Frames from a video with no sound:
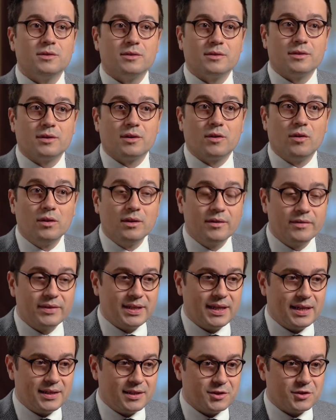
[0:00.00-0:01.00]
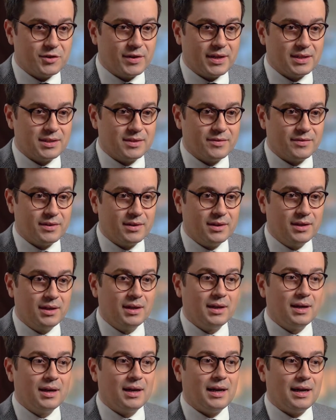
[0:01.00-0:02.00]
The goal of a tendon transfer
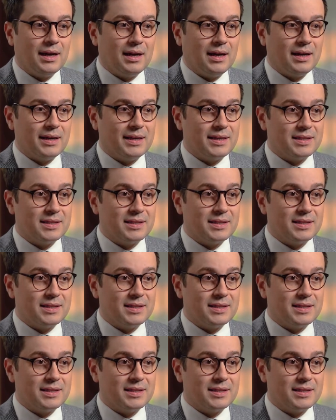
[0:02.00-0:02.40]
uh,